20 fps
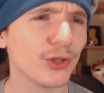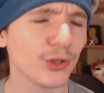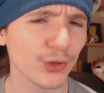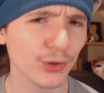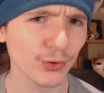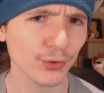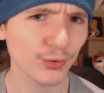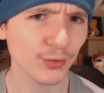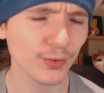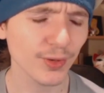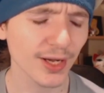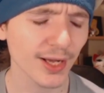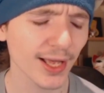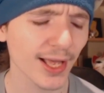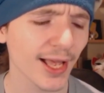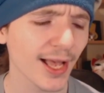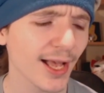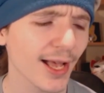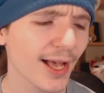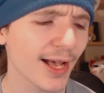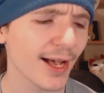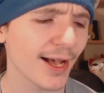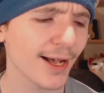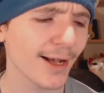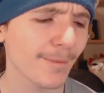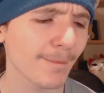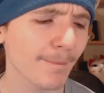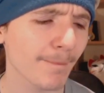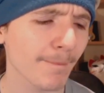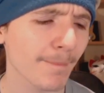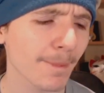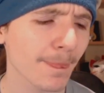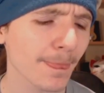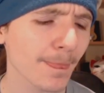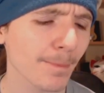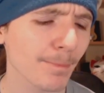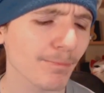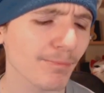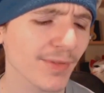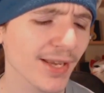do.
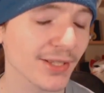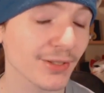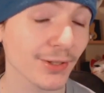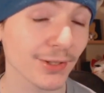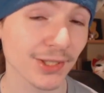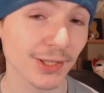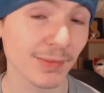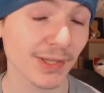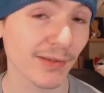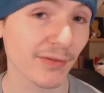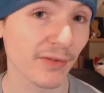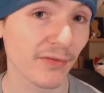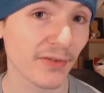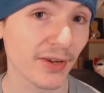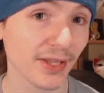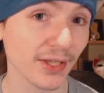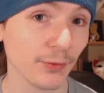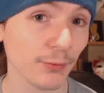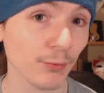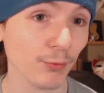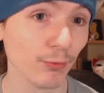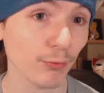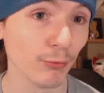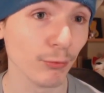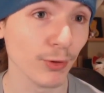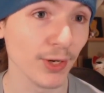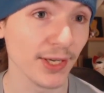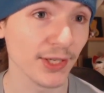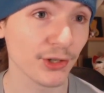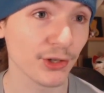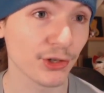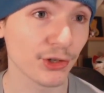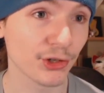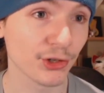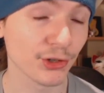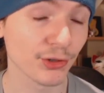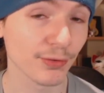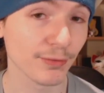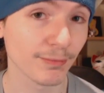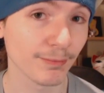It does seem to have a fairly
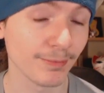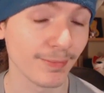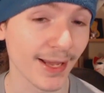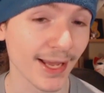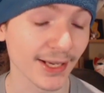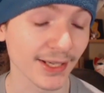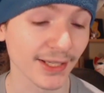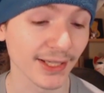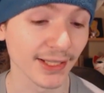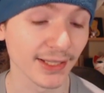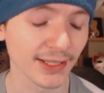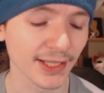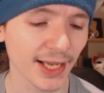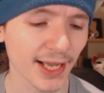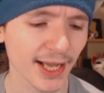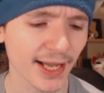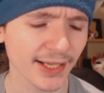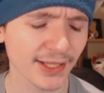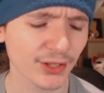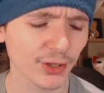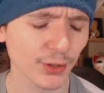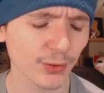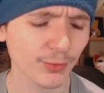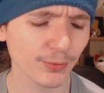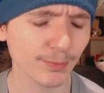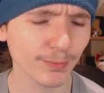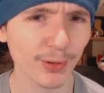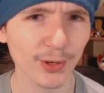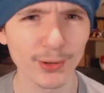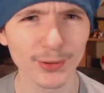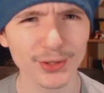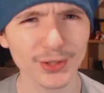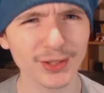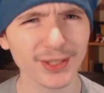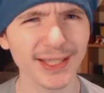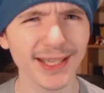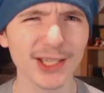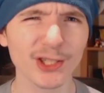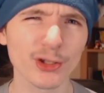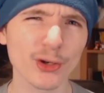rich backing. I don't
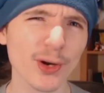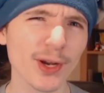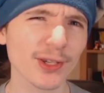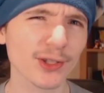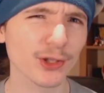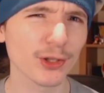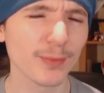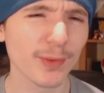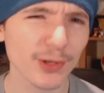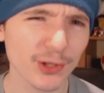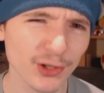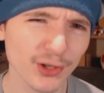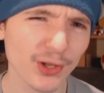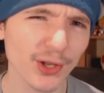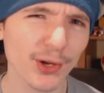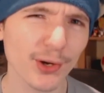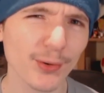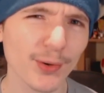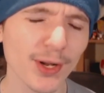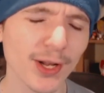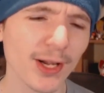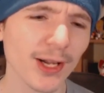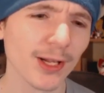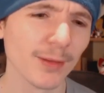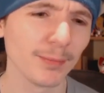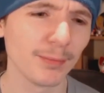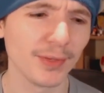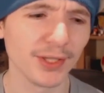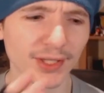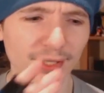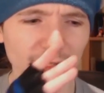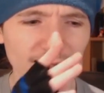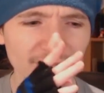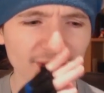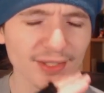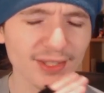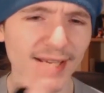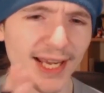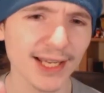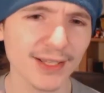personally enjoy it too much, though, because
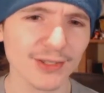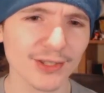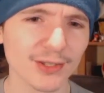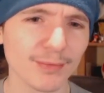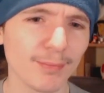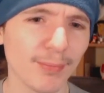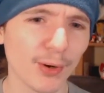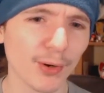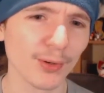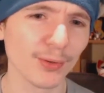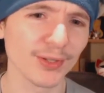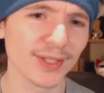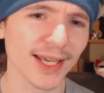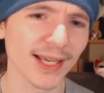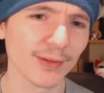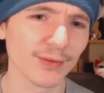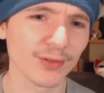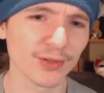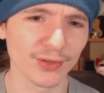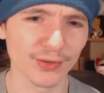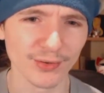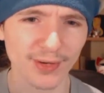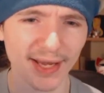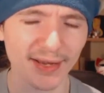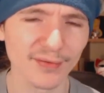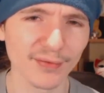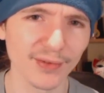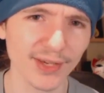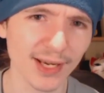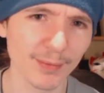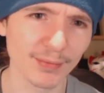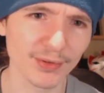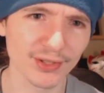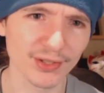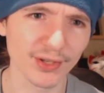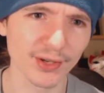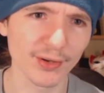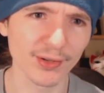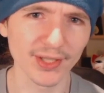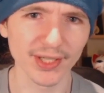it tends to boil down to every
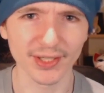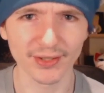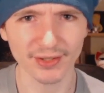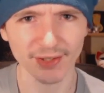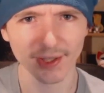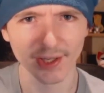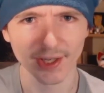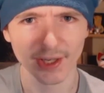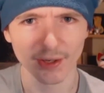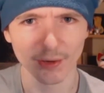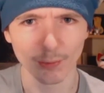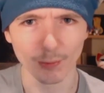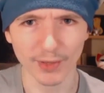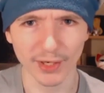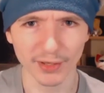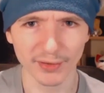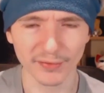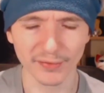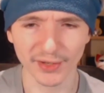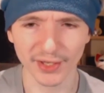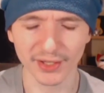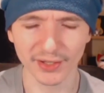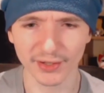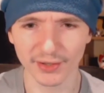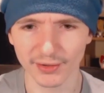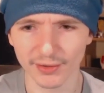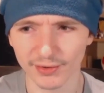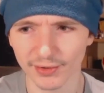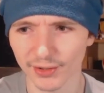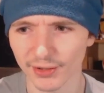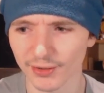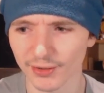episode is weird thing,